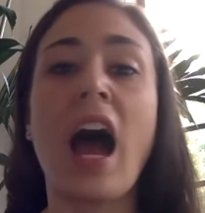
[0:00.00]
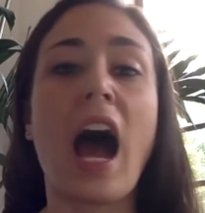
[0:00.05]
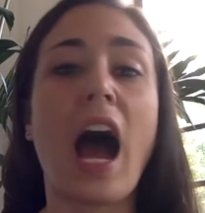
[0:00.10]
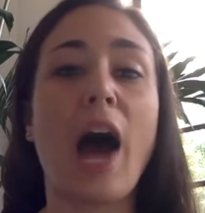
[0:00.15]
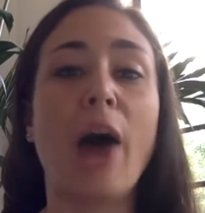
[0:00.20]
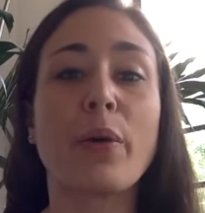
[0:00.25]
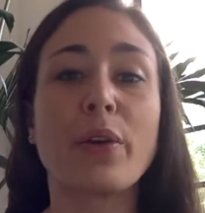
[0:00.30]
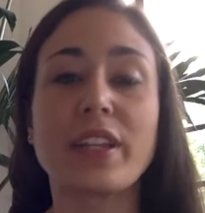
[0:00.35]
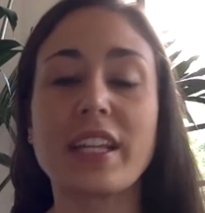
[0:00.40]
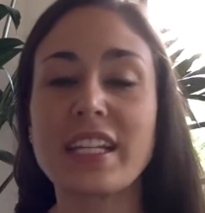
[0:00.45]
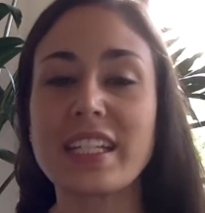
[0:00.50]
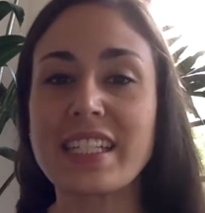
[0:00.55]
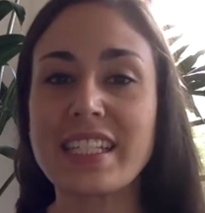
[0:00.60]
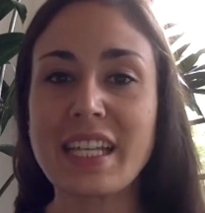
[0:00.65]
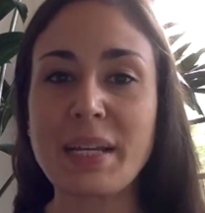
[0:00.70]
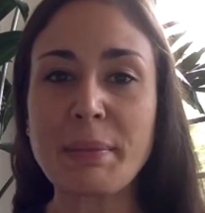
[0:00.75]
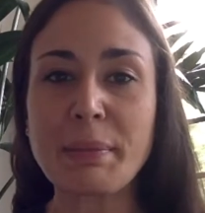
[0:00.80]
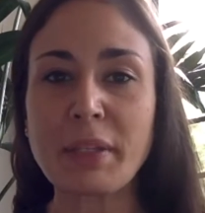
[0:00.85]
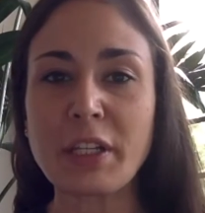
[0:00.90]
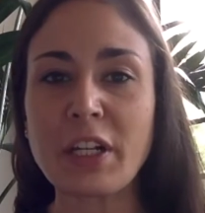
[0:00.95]
How are they
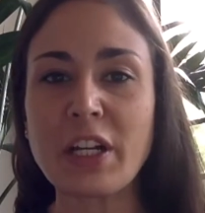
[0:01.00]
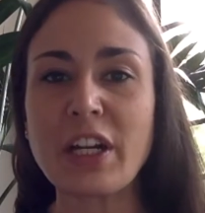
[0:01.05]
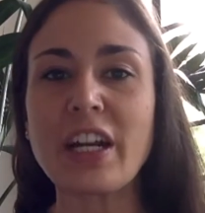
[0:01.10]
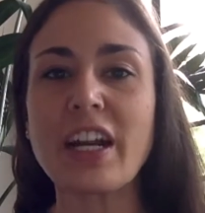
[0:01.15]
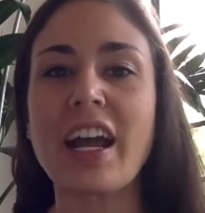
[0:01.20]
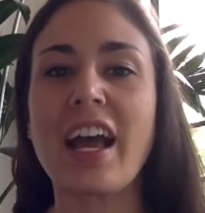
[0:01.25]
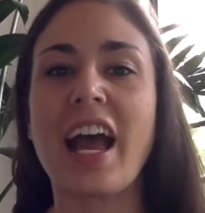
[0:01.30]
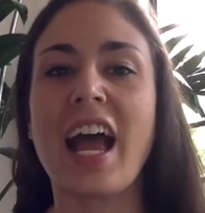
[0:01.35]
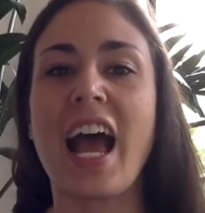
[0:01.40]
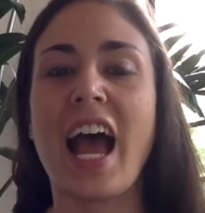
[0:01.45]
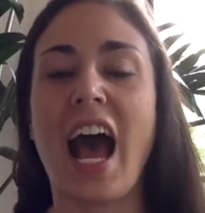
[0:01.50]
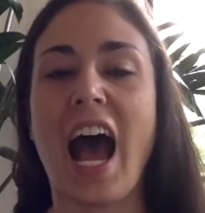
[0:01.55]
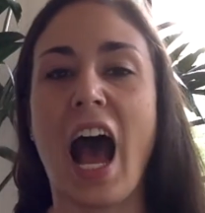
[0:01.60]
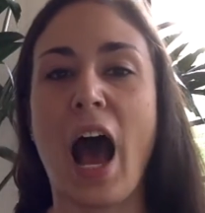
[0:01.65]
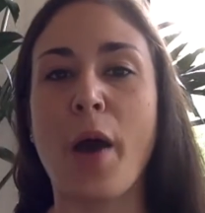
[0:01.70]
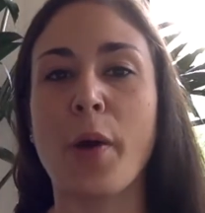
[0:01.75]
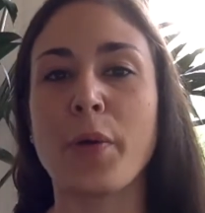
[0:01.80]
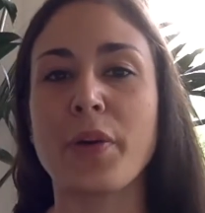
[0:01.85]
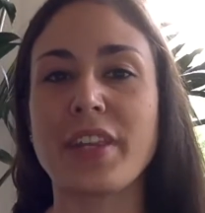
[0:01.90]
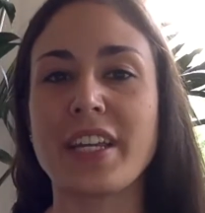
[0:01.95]
similar?
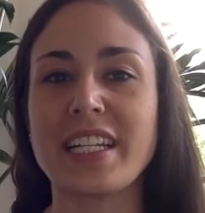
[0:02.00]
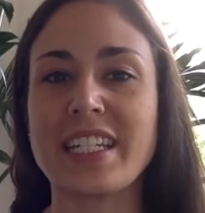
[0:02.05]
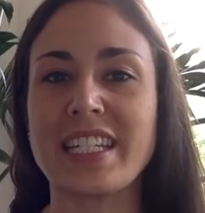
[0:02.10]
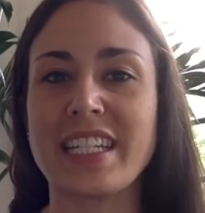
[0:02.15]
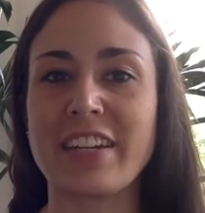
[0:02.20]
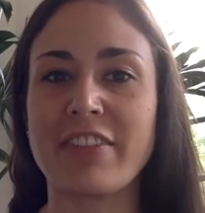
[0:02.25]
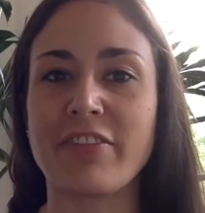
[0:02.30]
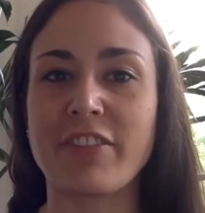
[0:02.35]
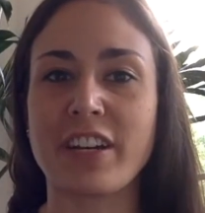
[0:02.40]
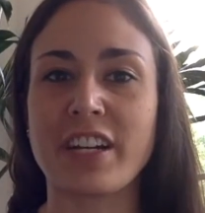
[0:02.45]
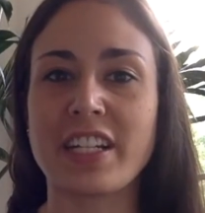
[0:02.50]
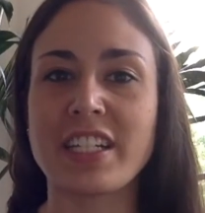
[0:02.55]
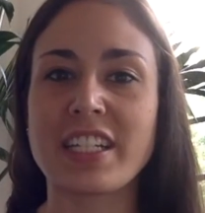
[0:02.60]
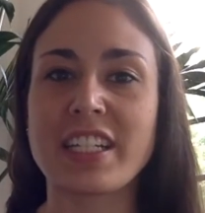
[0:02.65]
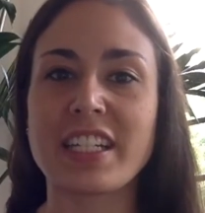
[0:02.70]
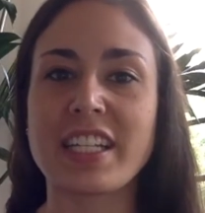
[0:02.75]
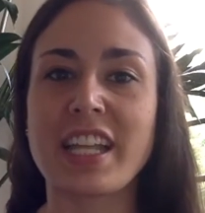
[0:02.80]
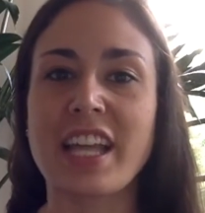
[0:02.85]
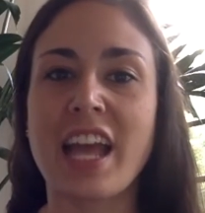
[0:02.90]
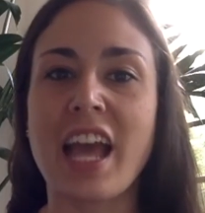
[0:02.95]
How are they
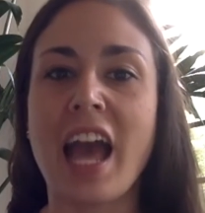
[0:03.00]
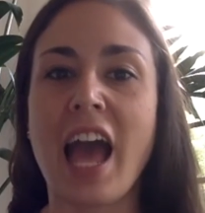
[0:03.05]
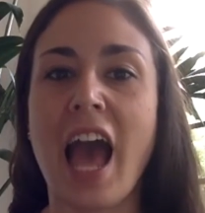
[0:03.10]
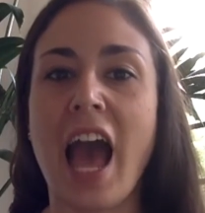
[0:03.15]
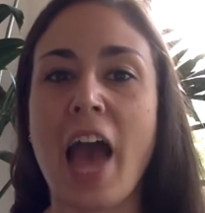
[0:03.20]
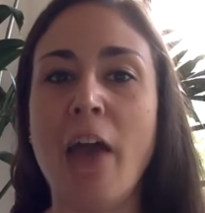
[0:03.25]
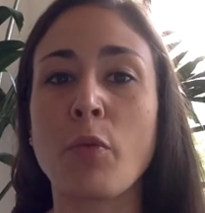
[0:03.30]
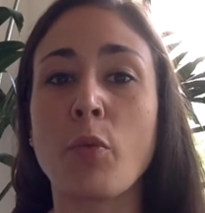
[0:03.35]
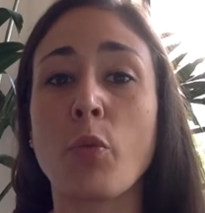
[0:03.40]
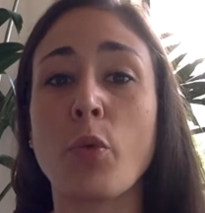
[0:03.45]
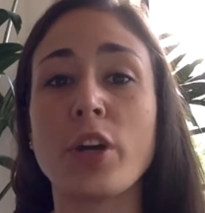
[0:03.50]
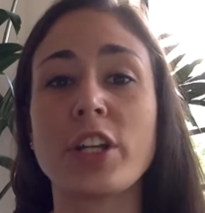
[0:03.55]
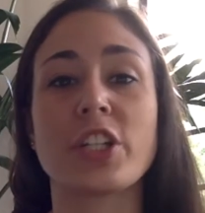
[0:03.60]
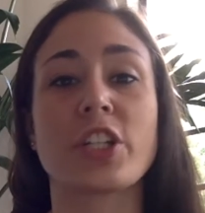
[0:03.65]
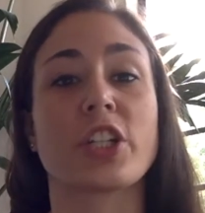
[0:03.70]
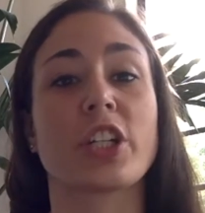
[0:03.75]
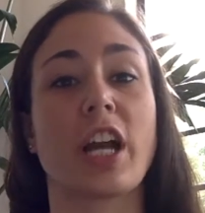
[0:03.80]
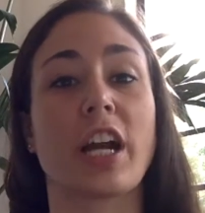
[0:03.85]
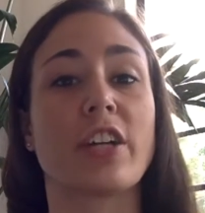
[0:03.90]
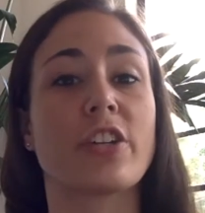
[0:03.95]
different? And
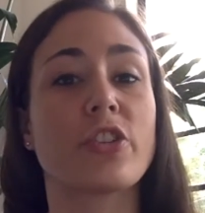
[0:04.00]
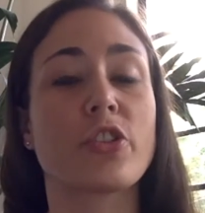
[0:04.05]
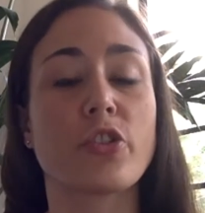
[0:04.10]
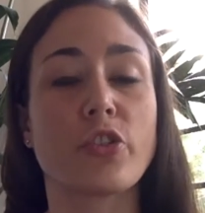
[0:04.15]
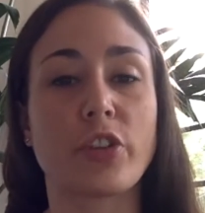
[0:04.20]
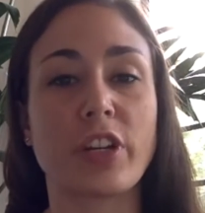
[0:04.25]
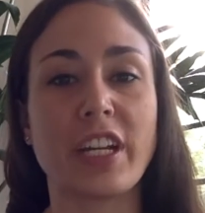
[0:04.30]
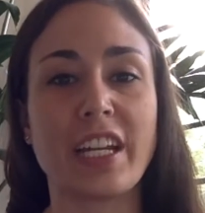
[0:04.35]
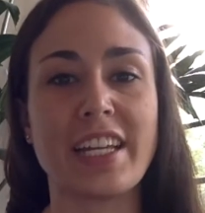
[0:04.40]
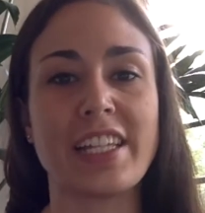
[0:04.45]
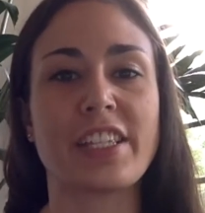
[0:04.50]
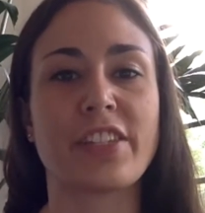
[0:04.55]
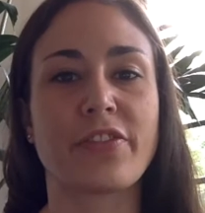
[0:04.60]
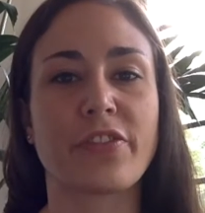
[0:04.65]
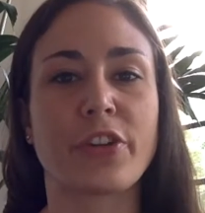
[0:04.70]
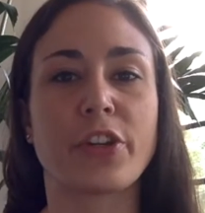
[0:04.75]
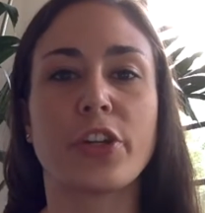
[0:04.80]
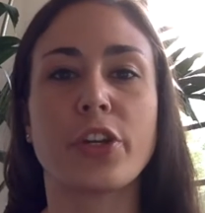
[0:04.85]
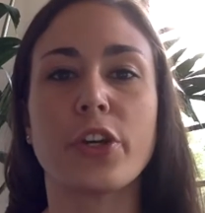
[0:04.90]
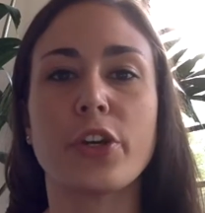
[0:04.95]
which country is
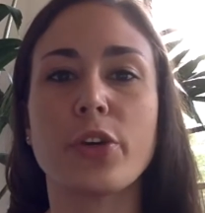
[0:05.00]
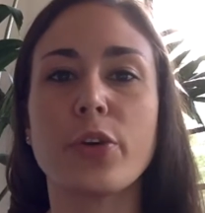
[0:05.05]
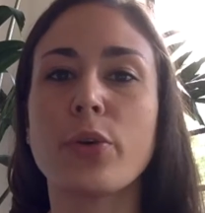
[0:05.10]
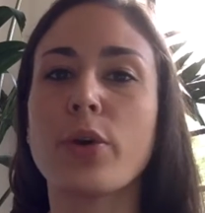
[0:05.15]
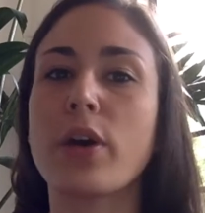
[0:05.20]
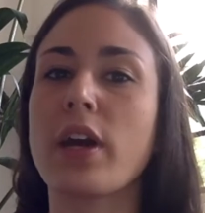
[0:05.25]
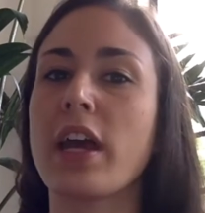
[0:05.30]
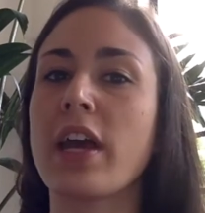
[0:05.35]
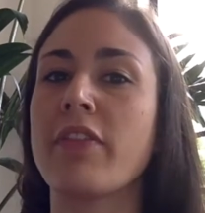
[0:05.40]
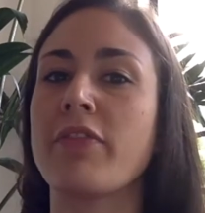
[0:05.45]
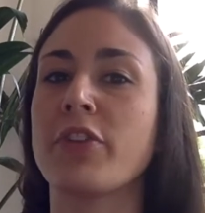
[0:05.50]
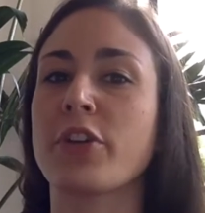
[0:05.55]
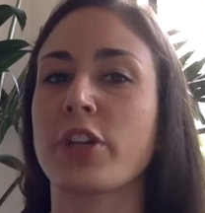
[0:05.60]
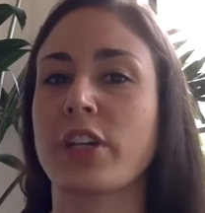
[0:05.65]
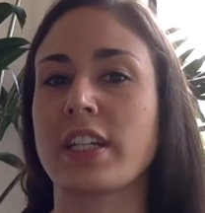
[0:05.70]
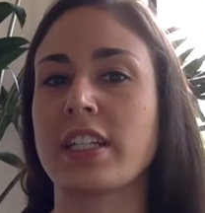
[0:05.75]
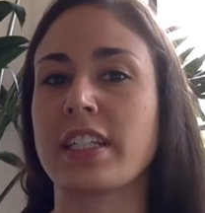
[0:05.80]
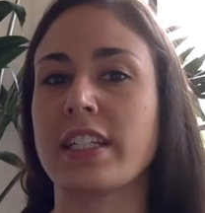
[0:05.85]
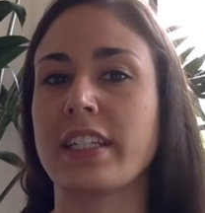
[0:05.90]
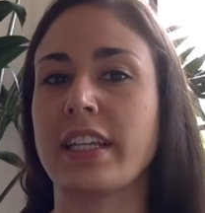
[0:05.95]
for you if you're
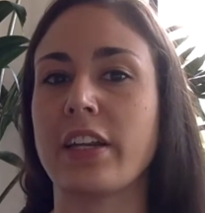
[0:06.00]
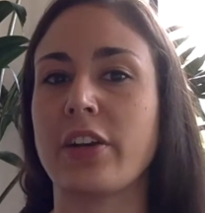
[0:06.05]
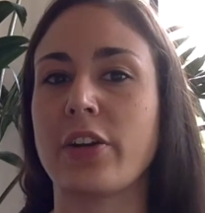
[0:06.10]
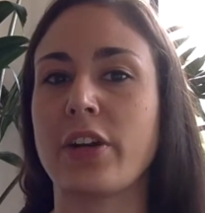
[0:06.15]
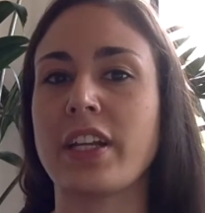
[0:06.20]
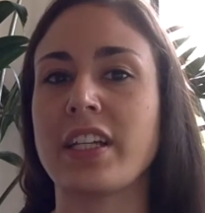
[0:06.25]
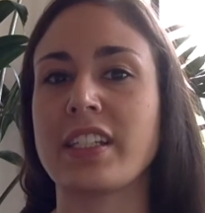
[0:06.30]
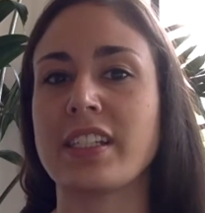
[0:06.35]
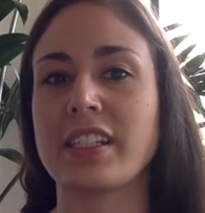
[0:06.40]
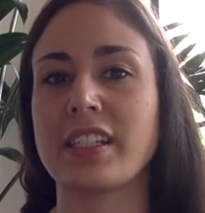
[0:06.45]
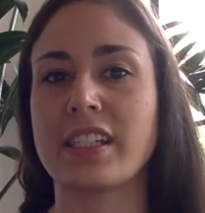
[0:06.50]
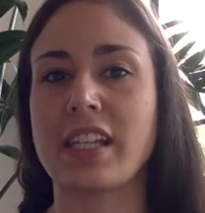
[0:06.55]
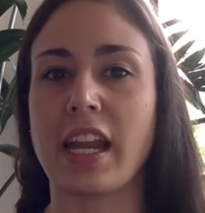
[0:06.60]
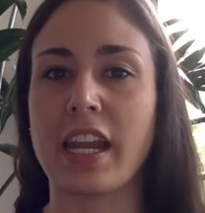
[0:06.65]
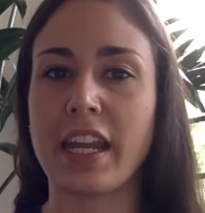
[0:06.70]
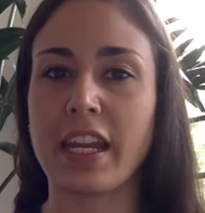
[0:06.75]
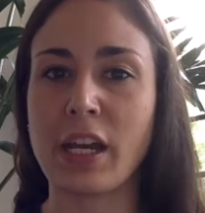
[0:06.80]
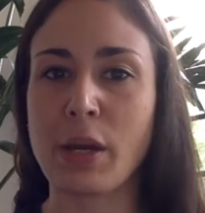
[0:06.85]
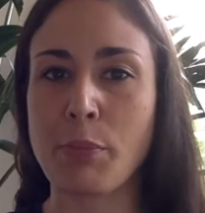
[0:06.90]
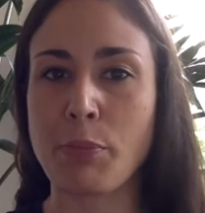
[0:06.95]
considering
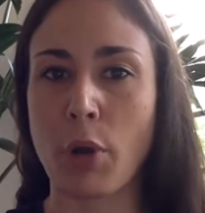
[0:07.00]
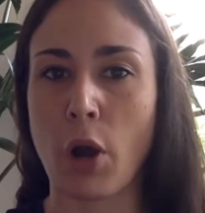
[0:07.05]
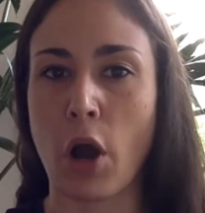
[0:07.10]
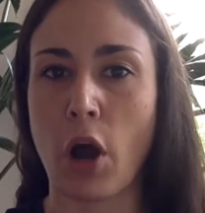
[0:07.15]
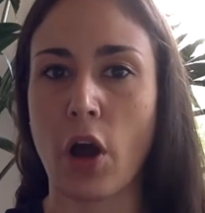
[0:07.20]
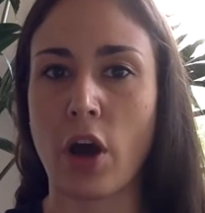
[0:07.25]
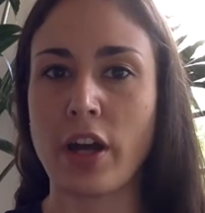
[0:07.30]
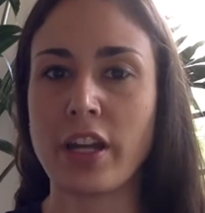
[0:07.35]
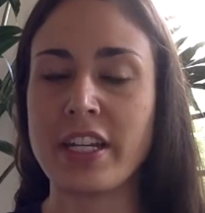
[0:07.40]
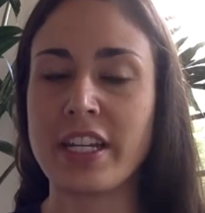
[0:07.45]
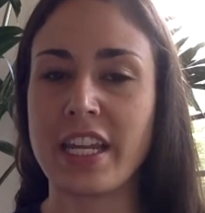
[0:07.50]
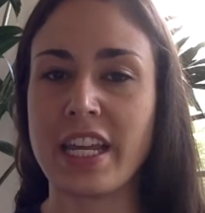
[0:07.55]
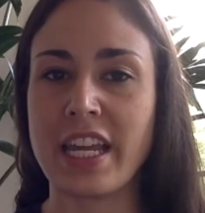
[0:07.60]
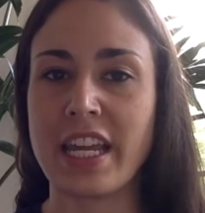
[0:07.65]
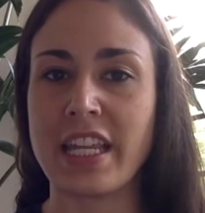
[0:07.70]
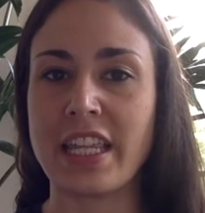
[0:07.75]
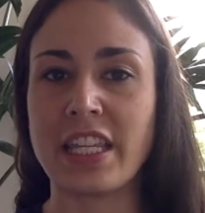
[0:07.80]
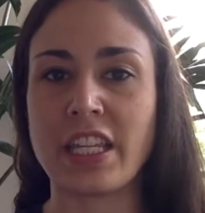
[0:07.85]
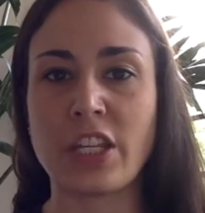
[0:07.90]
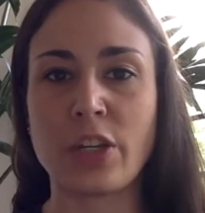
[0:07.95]
studying abroad
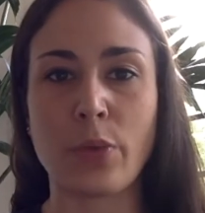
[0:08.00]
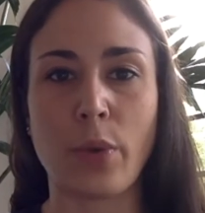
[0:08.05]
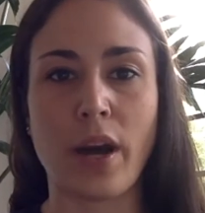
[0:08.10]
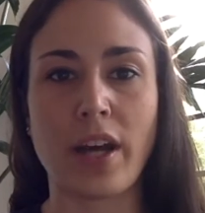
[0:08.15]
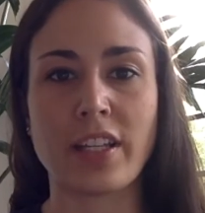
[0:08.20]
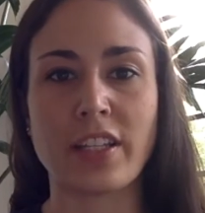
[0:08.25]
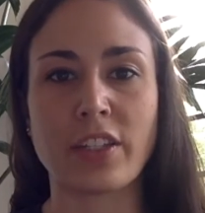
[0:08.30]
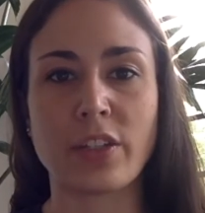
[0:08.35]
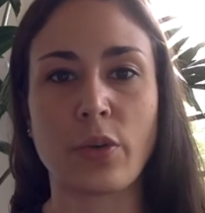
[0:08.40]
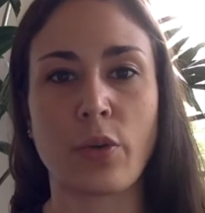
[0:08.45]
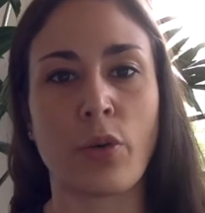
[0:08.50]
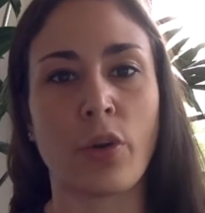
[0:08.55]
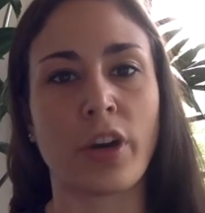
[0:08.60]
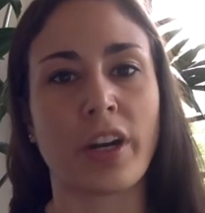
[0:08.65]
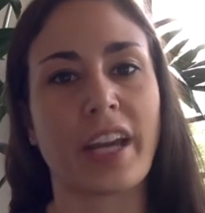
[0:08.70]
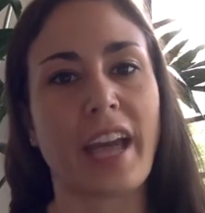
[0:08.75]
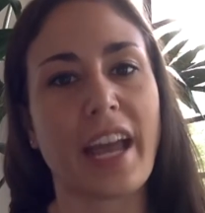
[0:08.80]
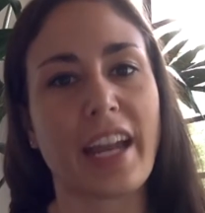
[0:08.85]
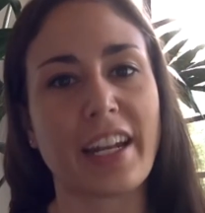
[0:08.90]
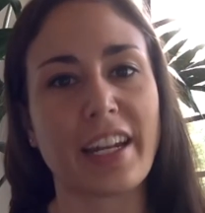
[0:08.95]
in the US or
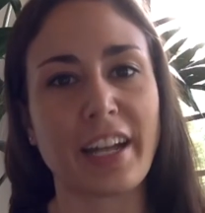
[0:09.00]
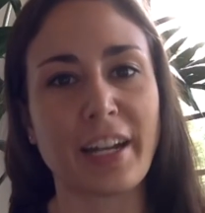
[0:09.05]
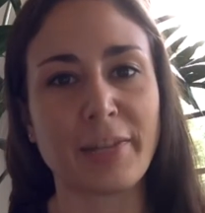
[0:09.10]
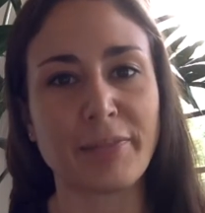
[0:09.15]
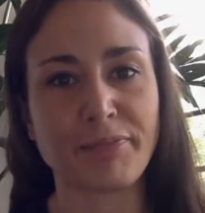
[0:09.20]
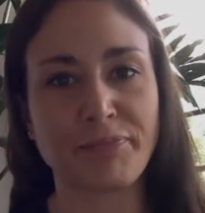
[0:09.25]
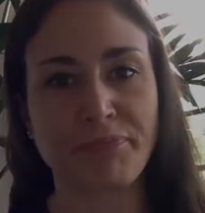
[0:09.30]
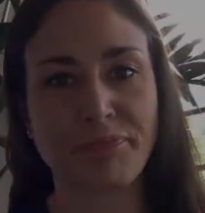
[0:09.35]
Canada?